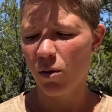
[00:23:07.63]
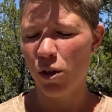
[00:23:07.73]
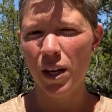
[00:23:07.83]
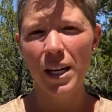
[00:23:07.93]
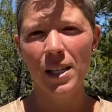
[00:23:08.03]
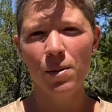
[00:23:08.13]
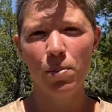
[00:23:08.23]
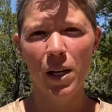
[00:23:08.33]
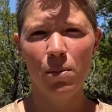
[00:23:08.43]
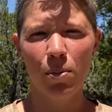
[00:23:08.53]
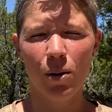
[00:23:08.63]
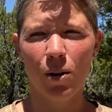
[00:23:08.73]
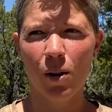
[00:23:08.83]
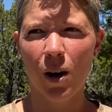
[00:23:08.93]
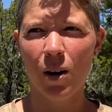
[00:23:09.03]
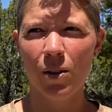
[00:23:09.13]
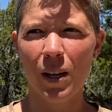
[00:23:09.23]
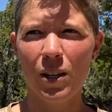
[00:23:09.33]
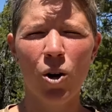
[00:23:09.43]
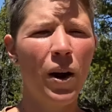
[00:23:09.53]
these people,
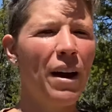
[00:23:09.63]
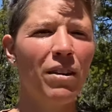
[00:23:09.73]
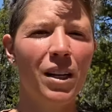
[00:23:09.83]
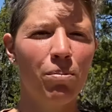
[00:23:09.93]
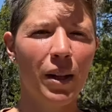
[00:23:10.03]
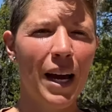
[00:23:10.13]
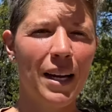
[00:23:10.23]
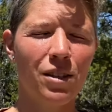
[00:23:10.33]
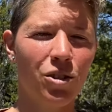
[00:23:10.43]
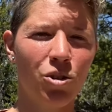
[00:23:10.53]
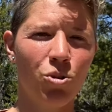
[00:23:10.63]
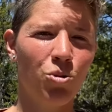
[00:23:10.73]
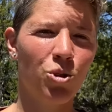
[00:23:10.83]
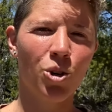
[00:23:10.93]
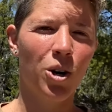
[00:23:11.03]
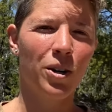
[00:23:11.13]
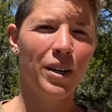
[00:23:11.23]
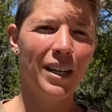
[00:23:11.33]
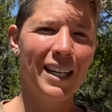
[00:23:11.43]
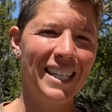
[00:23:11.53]
they don't have any plans to start
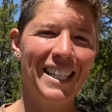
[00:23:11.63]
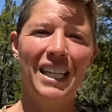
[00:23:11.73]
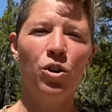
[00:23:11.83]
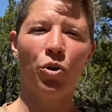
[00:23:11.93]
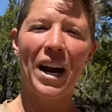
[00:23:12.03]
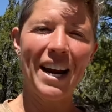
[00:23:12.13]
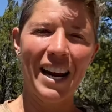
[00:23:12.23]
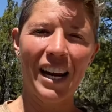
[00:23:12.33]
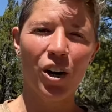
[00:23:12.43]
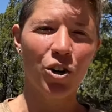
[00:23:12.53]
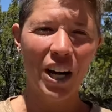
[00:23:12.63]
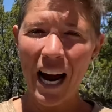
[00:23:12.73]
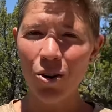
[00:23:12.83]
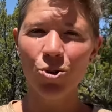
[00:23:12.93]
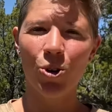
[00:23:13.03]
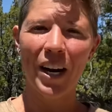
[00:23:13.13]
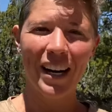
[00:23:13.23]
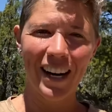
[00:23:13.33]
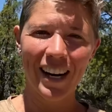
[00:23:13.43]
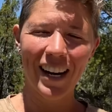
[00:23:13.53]
degrading or
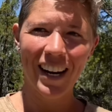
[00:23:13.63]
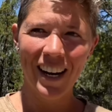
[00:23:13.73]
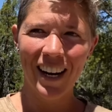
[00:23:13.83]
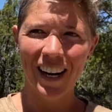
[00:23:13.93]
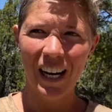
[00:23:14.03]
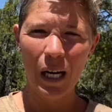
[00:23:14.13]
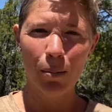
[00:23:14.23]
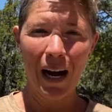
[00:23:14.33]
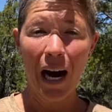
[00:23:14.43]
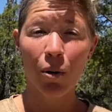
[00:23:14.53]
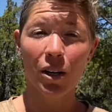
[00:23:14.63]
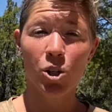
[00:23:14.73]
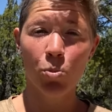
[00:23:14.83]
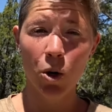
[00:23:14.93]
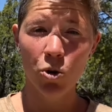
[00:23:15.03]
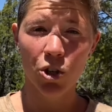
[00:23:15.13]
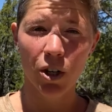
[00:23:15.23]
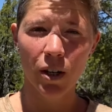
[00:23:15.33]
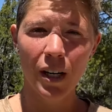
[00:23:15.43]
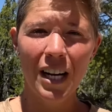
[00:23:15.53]
downgrading our
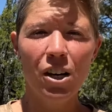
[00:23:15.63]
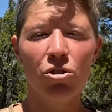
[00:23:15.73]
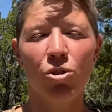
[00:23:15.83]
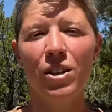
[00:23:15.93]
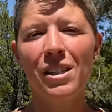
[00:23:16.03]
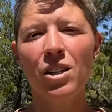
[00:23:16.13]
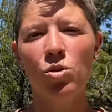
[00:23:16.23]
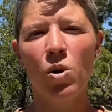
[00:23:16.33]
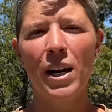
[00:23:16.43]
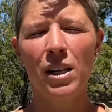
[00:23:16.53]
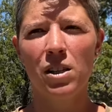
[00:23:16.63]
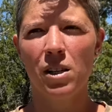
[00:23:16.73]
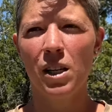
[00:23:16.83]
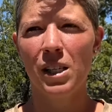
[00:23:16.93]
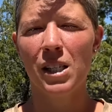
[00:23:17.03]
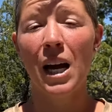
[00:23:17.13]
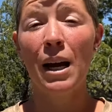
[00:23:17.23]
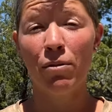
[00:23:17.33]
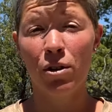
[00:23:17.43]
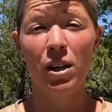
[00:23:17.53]
exposure. So this is when it's
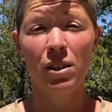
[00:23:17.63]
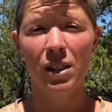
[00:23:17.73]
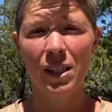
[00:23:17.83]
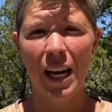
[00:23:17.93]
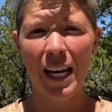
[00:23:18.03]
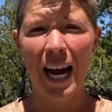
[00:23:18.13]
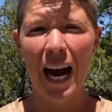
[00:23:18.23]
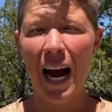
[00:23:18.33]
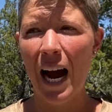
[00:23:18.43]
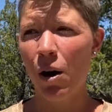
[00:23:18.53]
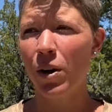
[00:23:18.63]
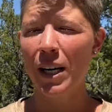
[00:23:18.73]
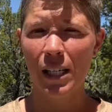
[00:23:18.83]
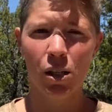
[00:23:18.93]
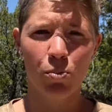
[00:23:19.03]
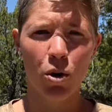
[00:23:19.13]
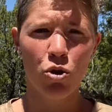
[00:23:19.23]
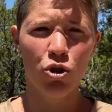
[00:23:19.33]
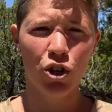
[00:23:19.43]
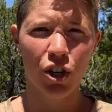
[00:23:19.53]
time for us to take our
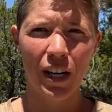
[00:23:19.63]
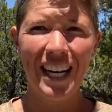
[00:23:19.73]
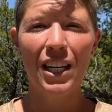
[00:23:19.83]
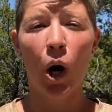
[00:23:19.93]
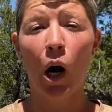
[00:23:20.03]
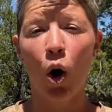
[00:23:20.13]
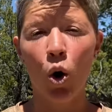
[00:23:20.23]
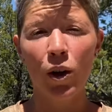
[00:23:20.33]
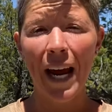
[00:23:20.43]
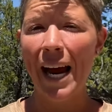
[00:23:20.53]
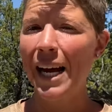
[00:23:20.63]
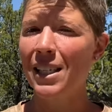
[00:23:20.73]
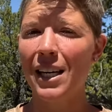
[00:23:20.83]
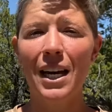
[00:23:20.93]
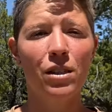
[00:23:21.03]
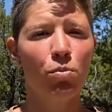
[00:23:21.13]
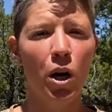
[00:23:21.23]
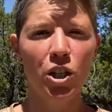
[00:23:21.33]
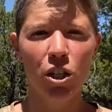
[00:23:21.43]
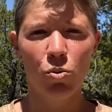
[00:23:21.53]
exposure into our own hands as
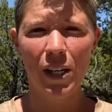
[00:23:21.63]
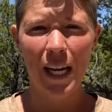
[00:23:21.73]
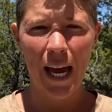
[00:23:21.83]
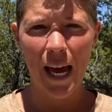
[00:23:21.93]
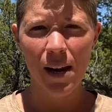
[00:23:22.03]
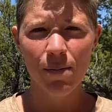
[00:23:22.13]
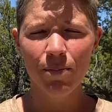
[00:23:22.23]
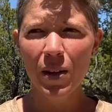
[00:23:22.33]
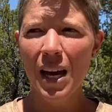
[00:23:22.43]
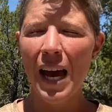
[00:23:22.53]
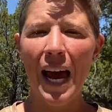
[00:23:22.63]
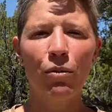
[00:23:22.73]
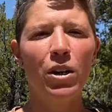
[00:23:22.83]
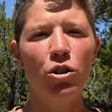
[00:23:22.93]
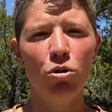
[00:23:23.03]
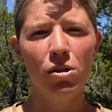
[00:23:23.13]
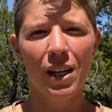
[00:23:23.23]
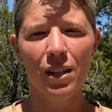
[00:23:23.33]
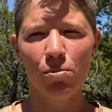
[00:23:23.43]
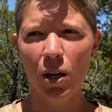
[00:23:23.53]
much as we can, and reduce
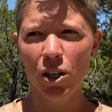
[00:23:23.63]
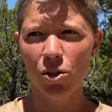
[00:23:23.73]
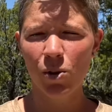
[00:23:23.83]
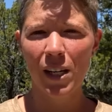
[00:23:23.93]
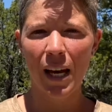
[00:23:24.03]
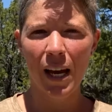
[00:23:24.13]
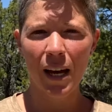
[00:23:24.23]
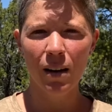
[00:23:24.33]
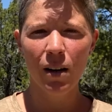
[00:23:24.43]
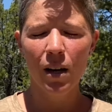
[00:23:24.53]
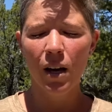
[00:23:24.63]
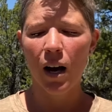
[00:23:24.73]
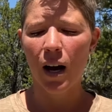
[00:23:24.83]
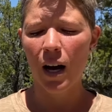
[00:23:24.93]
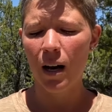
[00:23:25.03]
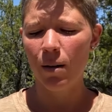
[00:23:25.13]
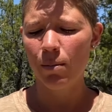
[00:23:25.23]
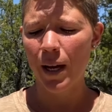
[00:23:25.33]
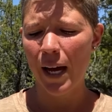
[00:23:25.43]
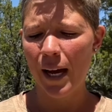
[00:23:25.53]
it as much as we can,
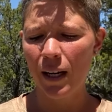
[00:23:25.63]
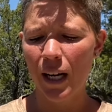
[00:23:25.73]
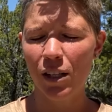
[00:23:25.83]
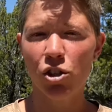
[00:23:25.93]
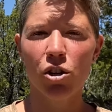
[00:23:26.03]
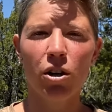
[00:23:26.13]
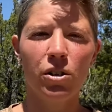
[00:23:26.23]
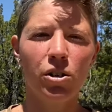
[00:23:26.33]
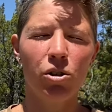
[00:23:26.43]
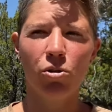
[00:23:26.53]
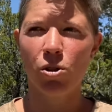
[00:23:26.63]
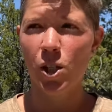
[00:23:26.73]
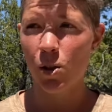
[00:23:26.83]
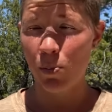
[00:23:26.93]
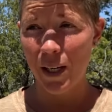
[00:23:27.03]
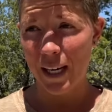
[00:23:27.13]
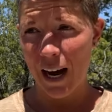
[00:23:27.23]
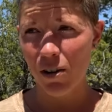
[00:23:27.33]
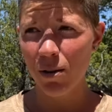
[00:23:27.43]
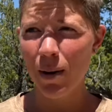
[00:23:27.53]
and start to speak
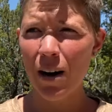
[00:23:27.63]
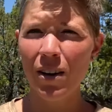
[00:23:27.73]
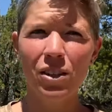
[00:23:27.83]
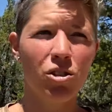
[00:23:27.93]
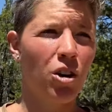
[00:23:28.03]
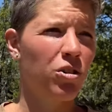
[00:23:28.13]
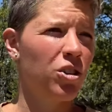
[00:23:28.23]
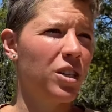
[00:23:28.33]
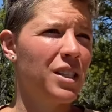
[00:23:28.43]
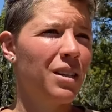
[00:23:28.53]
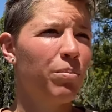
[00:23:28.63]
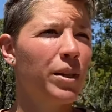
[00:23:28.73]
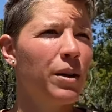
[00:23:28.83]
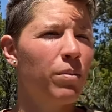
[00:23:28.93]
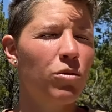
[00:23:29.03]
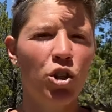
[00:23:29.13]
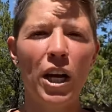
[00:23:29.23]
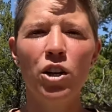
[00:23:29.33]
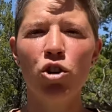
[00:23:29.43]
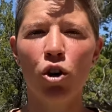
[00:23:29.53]
out about it. Start to just simply
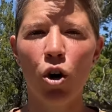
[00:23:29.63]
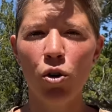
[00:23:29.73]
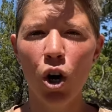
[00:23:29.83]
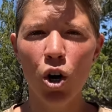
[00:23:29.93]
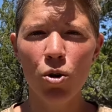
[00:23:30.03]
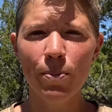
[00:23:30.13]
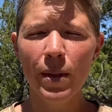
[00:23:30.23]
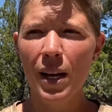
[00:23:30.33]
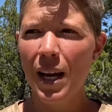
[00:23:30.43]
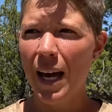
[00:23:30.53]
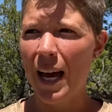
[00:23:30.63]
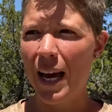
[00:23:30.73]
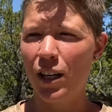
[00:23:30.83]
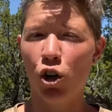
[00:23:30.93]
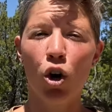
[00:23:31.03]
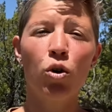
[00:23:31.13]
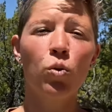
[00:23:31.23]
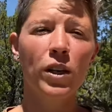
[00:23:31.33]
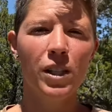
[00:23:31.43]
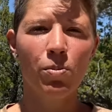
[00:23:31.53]
change your own home and your own
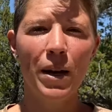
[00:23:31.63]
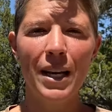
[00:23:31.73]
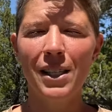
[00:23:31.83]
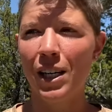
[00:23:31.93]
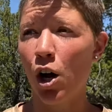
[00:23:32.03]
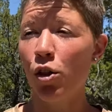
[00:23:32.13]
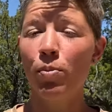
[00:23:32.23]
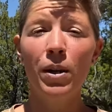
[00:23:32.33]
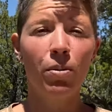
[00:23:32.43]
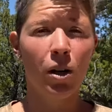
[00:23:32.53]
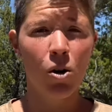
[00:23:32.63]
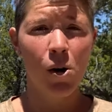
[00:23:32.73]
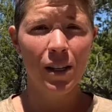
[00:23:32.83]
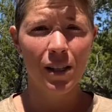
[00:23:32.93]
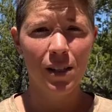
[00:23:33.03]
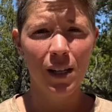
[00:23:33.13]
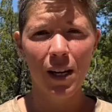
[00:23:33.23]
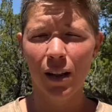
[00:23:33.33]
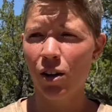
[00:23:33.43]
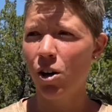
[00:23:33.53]
workspace, and other people are going to
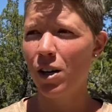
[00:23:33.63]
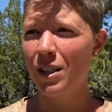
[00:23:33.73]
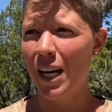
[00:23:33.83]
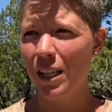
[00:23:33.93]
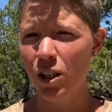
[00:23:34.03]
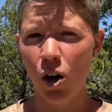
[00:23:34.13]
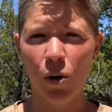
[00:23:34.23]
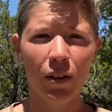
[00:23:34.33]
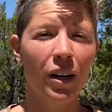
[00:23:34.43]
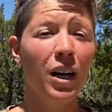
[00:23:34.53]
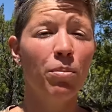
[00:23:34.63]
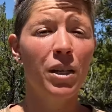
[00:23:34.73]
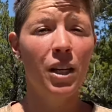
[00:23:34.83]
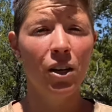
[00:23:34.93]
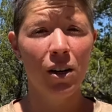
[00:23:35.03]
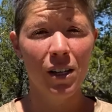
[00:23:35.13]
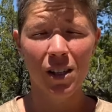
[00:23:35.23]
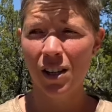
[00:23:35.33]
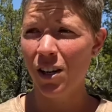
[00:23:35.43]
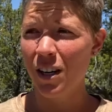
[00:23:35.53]
see it, and they're going to take note, and they're going to be curious,
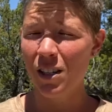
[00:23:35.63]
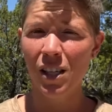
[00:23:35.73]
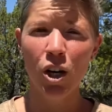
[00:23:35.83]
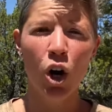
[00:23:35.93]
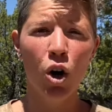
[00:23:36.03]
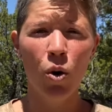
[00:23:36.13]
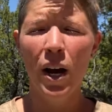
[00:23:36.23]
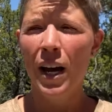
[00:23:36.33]
and they're going to see, oh,